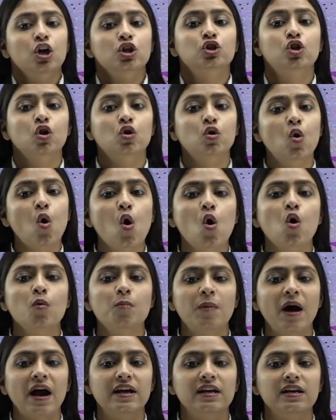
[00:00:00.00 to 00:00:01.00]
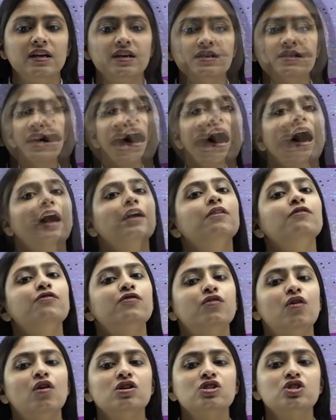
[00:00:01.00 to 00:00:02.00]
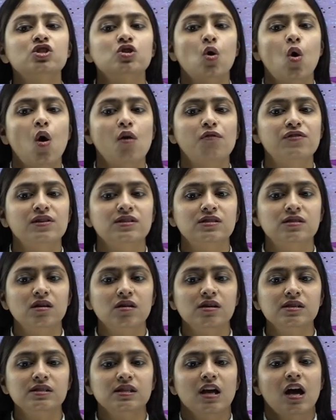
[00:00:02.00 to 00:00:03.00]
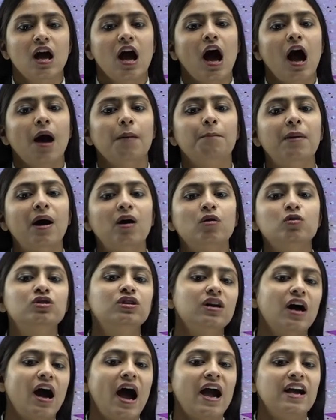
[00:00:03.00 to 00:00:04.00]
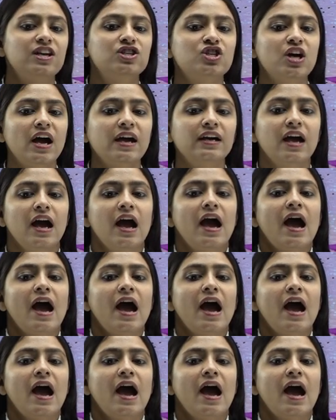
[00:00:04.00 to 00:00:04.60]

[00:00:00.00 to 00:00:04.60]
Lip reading: the co-pilot and first officers about the hijack,